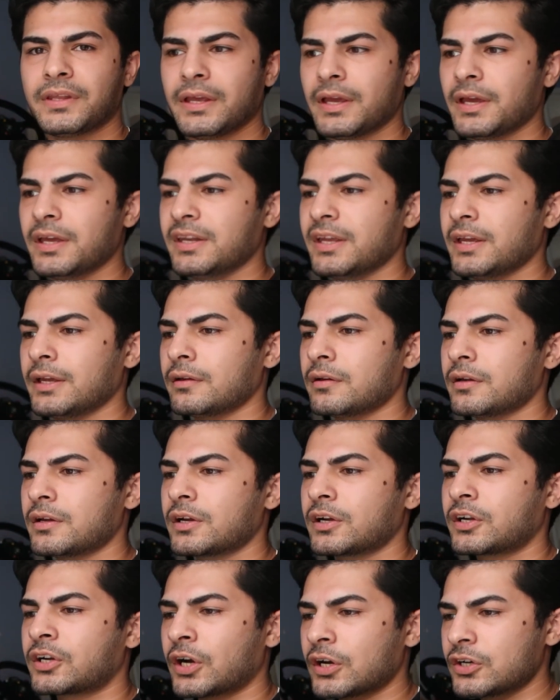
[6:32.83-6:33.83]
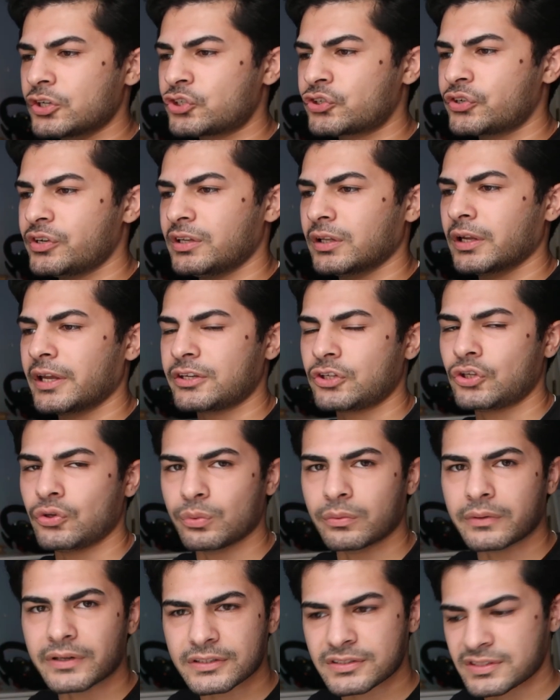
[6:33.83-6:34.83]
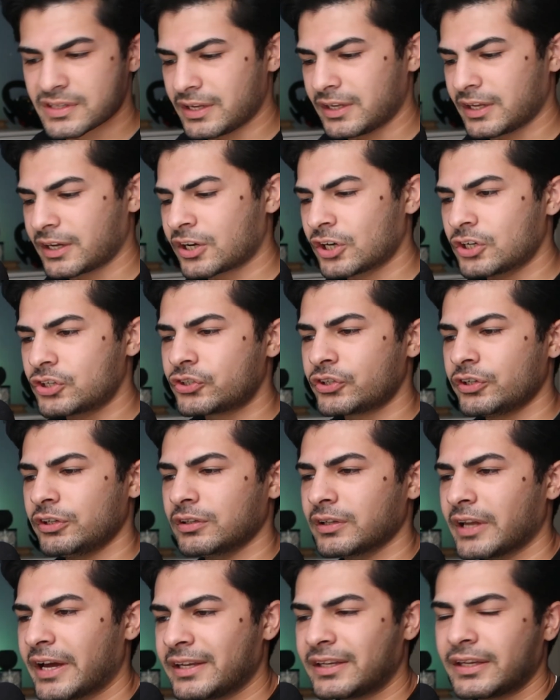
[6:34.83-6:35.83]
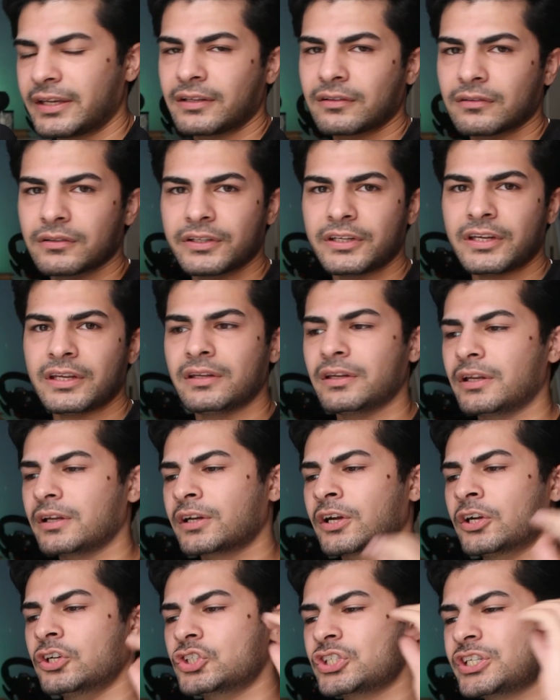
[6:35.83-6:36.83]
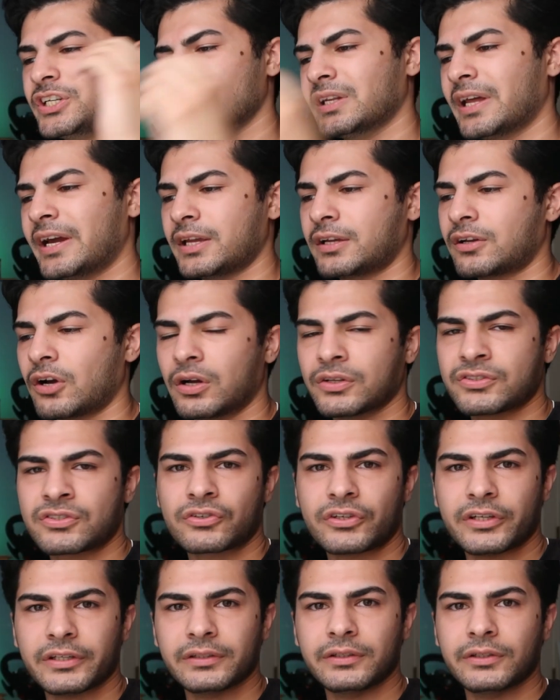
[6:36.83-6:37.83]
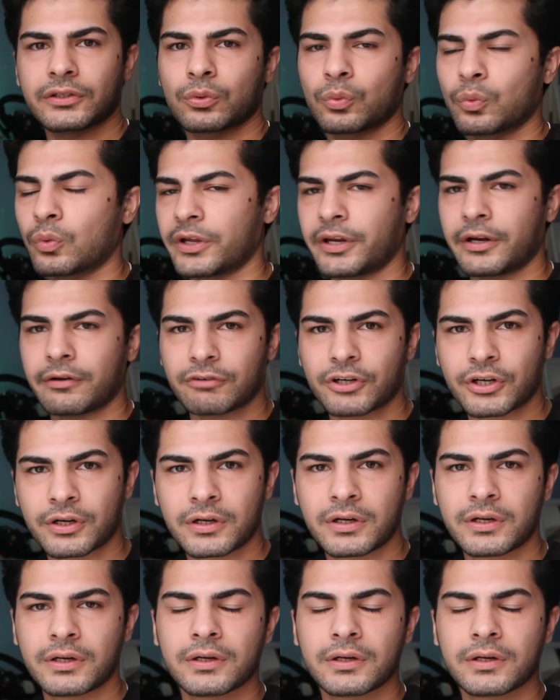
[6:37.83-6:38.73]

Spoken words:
in a country like US, in a country like England, in a country like Australia, whatever.